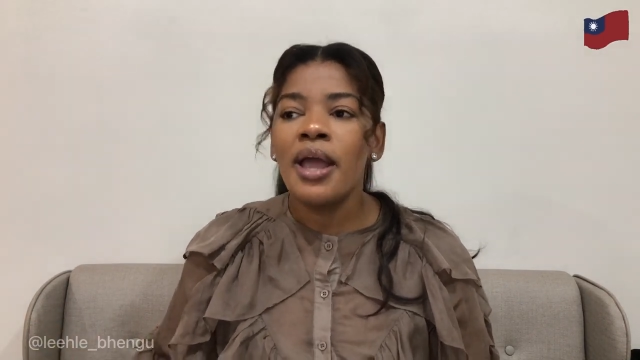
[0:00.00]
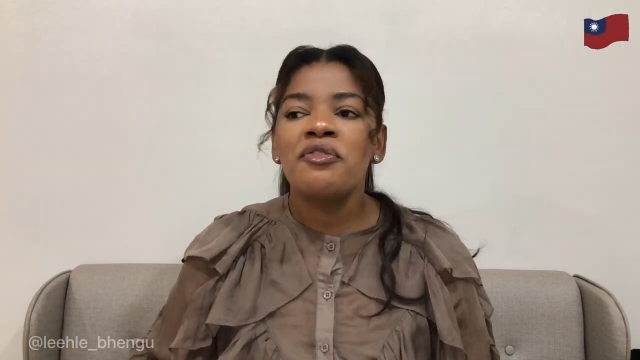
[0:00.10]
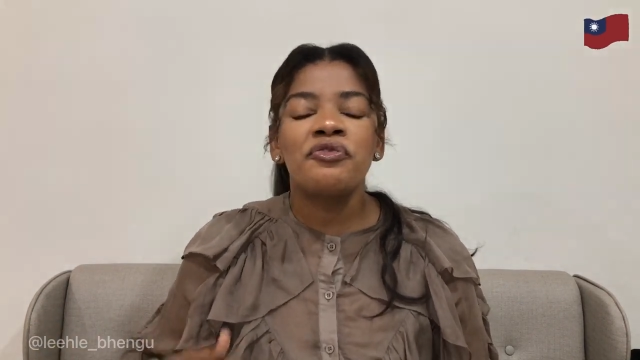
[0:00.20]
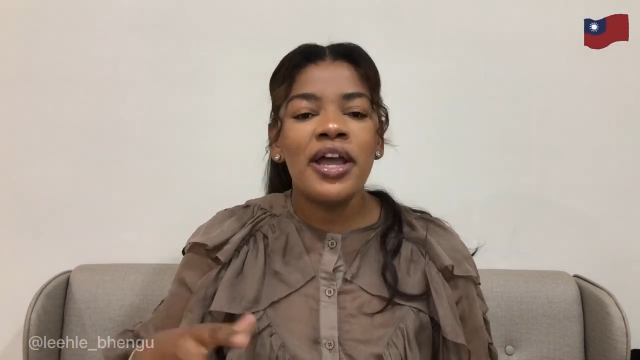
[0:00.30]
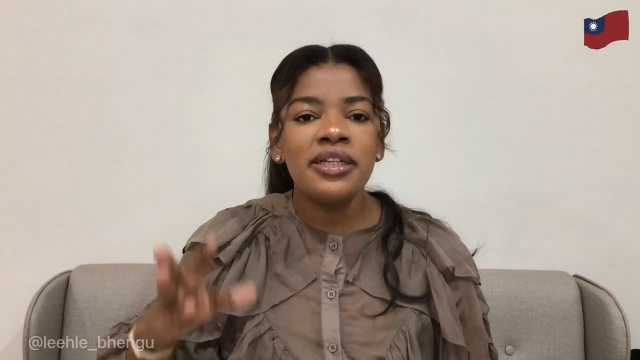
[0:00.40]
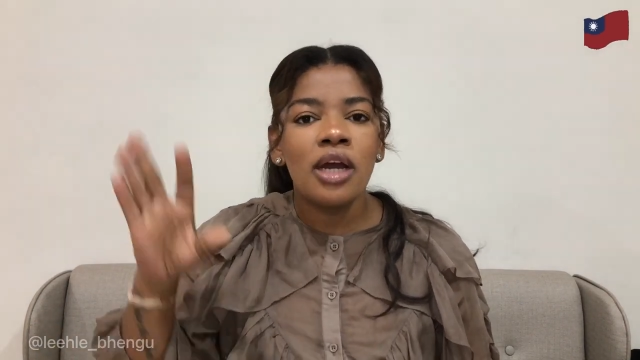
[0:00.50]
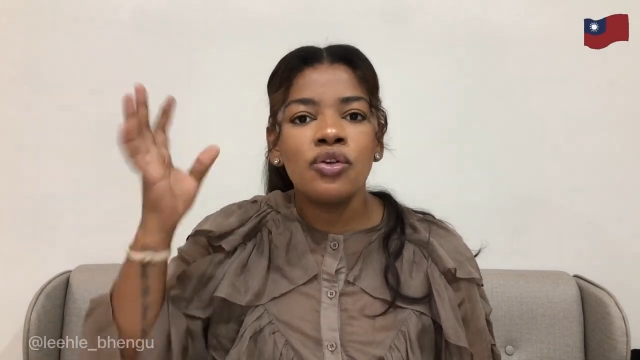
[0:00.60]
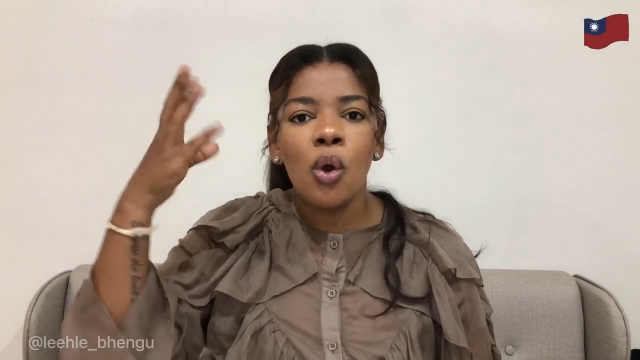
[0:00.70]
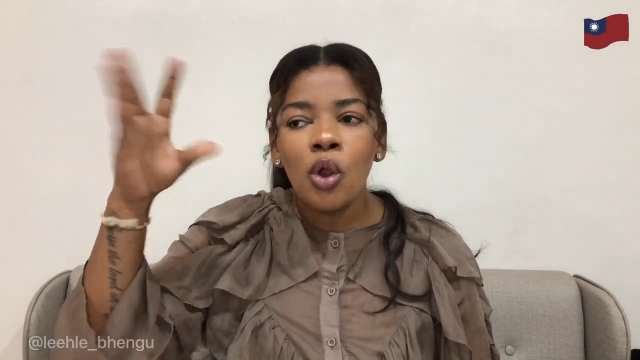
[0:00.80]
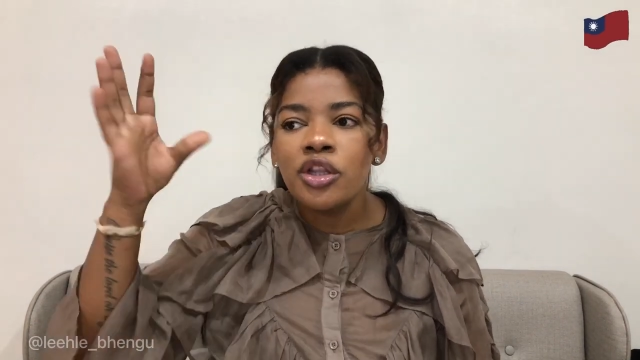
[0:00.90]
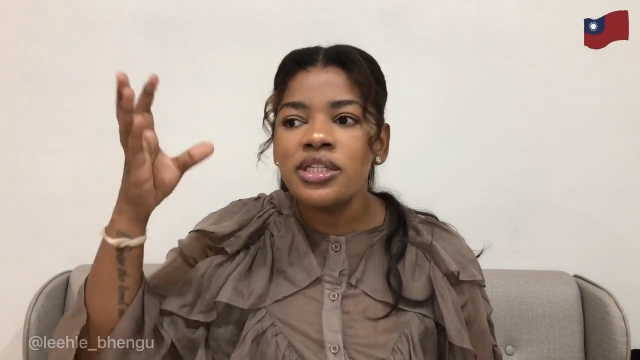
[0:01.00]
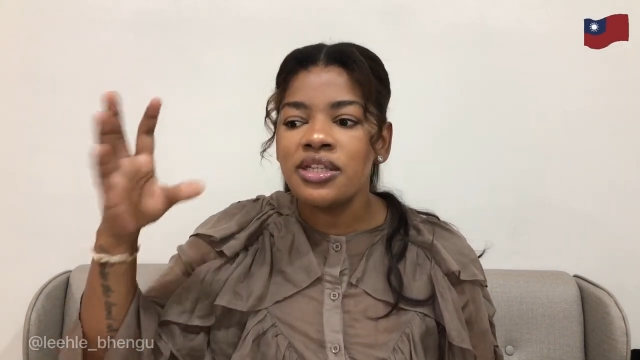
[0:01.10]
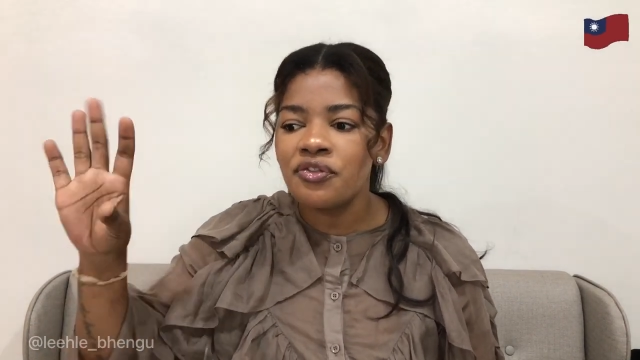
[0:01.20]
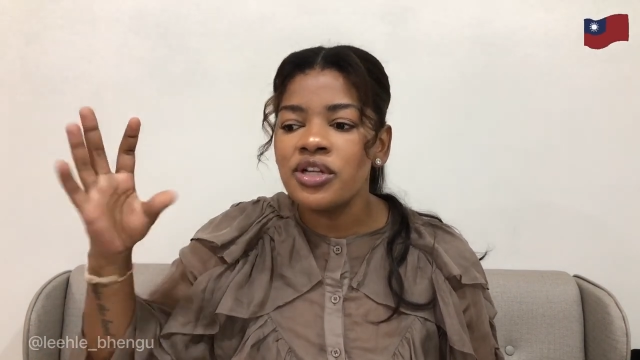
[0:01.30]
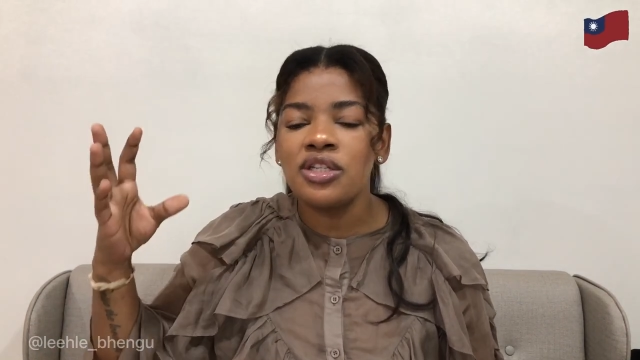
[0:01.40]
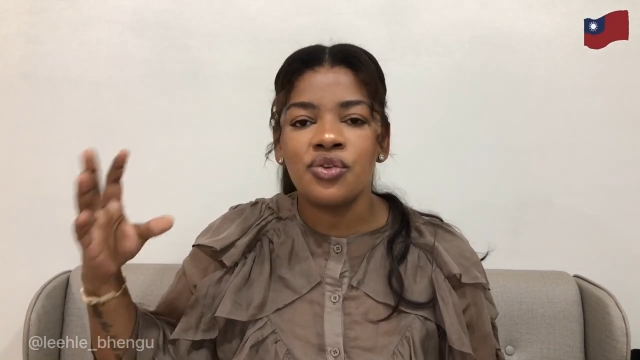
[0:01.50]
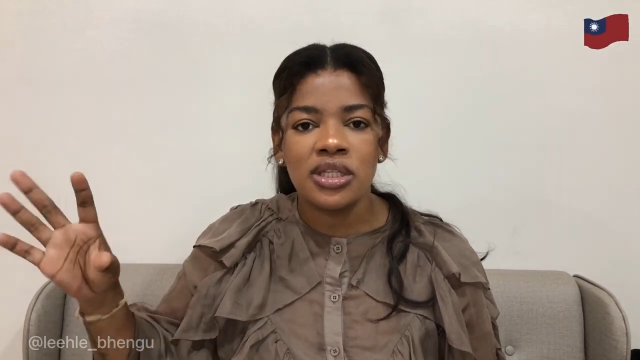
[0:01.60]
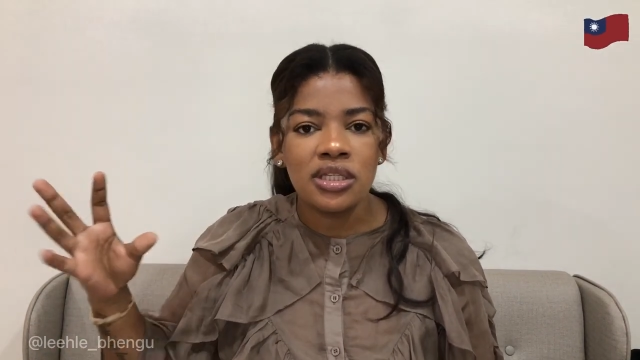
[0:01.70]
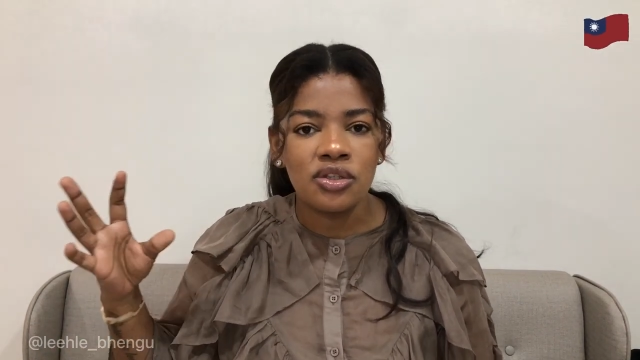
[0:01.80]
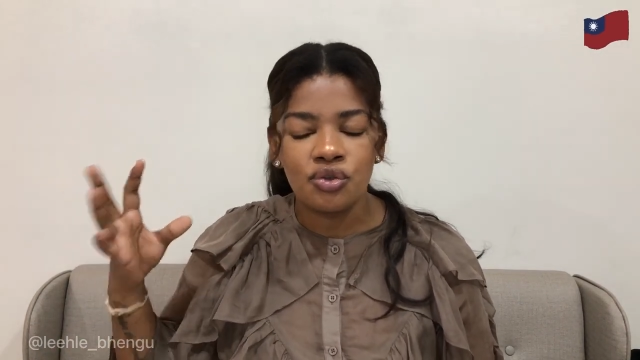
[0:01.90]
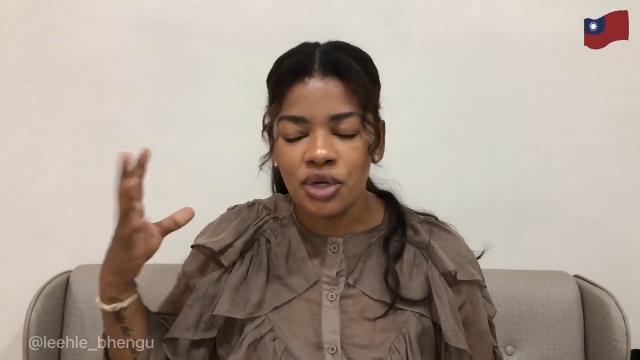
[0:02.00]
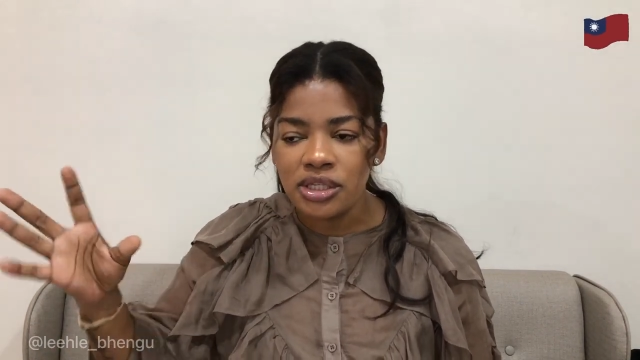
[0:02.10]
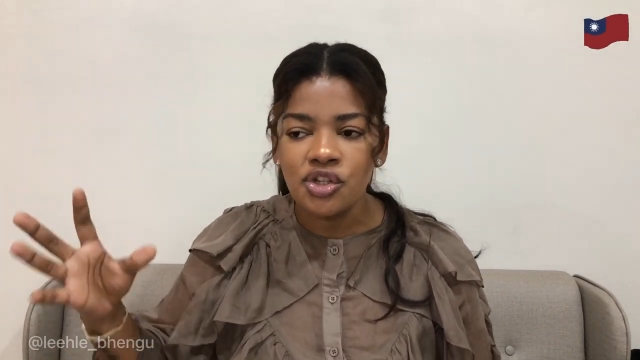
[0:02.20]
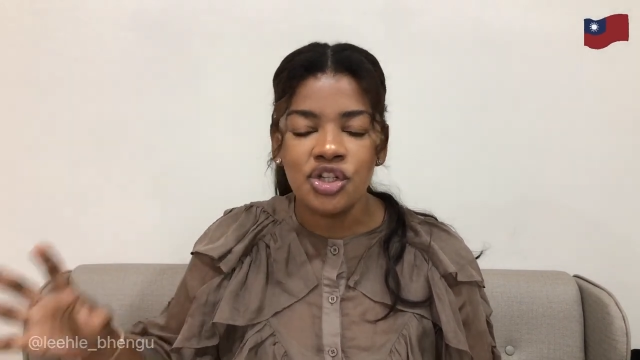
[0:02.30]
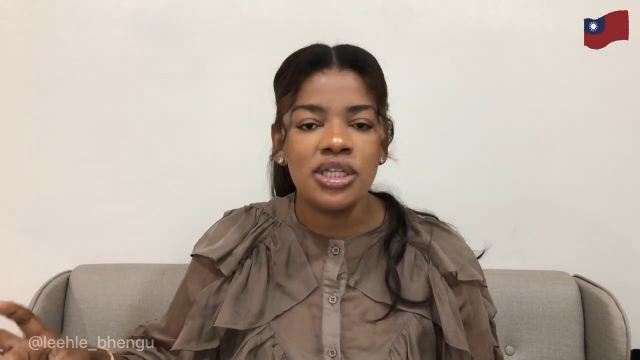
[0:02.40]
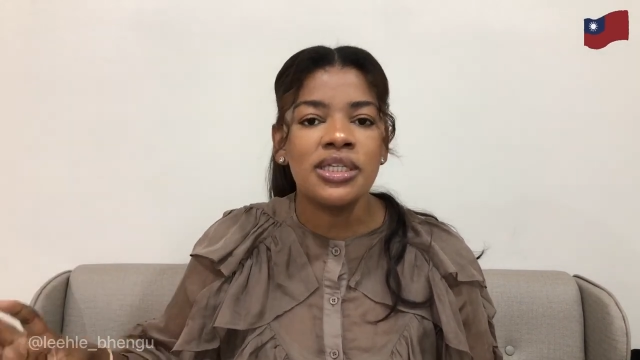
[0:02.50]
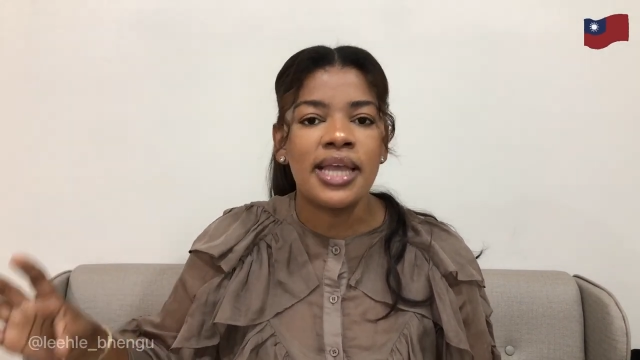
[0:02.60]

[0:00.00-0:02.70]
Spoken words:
Find out all those different strategies